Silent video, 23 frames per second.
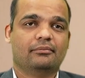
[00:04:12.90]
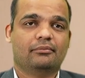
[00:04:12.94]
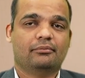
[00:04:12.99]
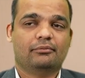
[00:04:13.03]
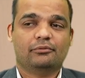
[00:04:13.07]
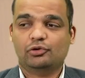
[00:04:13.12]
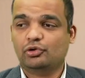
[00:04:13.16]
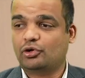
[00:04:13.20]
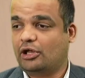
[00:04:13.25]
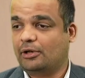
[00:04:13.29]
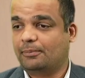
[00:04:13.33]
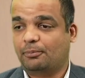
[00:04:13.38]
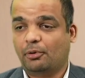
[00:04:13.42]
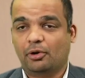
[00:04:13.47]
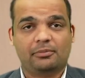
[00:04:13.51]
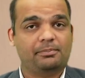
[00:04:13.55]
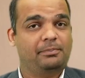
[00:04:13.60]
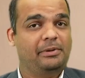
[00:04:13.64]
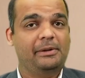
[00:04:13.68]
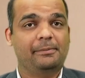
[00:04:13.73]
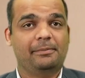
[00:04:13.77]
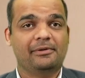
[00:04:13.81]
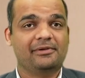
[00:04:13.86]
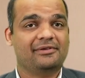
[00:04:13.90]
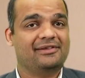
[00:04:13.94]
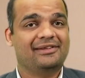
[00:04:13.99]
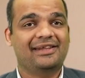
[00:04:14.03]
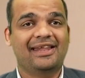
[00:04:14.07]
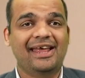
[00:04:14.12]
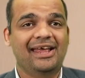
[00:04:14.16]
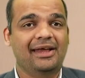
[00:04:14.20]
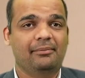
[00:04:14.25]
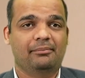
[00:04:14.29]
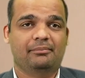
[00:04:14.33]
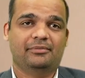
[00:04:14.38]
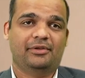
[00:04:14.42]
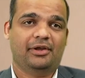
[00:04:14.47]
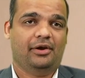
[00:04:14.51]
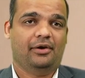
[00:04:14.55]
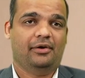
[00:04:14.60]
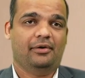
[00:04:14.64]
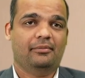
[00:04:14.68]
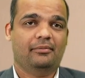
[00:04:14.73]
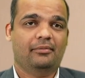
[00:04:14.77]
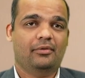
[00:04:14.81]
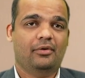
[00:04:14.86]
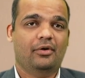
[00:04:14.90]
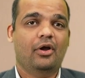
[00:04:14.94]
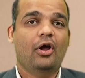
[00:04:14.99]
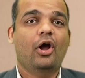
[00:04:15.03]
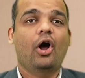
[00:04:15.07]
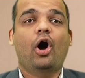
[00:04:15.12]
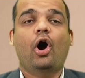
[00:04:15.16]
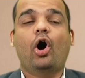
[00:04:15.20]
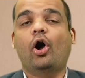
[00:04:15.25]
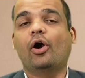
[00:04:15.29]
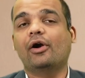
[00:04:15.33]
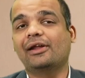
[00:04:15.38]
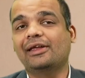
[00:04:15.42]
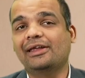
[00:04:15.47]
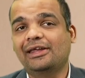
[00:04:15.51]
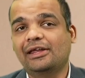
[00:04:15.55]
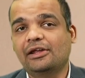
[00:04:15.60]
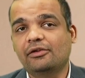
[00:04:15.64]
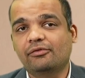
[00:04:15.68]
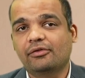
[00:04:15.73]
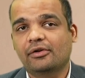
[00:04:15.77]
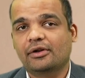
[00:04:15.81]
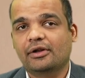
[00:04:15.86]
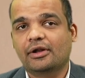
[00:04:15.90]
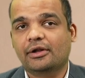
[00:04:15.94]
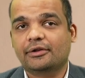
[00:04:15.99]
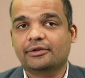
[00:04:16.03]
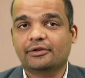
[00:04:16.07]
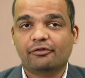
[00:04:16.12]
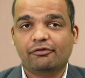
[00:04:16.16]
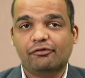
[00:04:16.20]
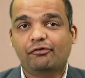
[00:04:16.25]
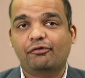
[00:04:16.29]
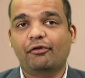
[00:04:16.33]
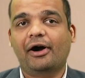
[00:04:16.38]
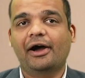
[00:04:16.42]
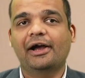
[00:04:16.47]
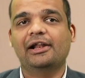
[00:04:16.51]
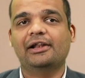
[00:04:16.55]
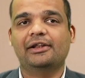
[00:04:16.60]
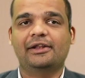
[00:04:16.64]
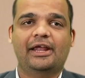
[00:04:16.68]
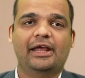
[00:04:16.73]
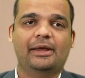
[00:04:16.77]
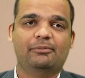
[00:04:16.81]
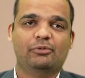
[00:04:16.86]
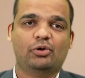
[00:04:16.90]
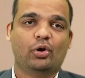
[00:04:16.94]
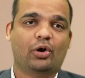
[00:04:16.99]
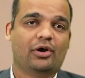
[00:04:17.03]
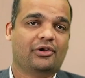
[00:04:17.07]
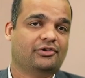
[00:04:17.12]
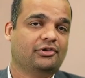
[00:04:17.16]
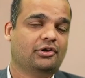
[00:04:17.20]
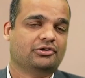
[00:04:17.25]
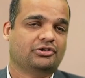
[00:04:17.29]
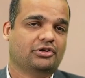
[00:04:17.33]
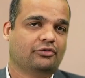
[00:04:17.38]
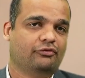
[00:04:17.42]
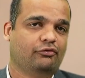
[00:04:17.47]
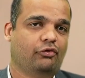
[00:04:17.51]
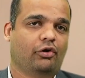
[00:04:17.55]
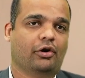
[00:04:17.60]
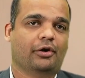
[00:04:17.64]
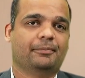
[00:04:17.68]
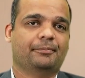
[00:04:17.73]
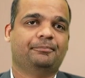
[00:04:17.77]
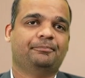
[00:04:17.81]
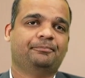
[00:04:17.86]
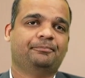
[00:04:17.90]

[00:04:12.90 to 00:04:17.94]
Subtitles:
You can put people's name there, or even the file name you are searching for.